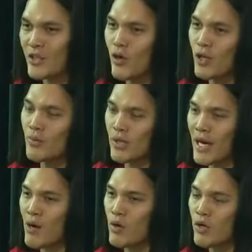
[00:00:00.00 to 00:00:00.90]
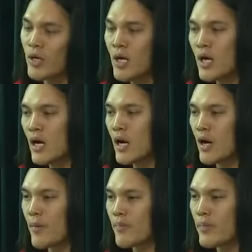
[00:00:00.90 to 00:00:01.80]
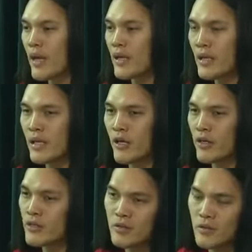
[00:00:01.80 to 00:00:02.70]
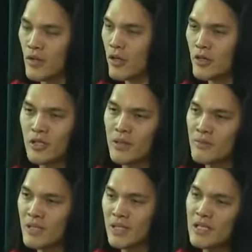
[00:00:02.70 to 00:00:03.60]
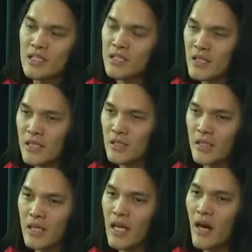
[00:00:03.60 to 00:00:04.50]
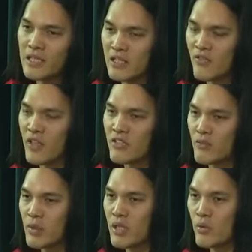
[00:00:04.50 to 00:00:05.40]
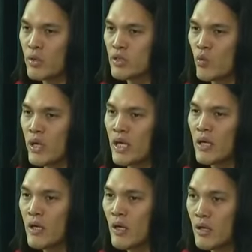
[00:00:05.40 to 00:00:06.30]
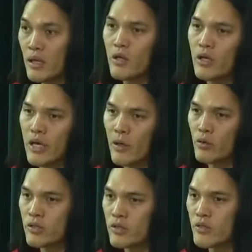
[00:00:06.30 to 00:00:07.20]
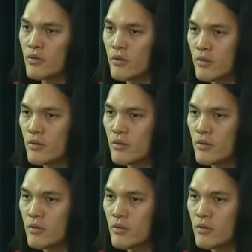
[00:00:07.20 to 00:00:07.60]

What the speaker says: I called him a coward. And then the other times, he hides his face from me. He runs away like all cowards do.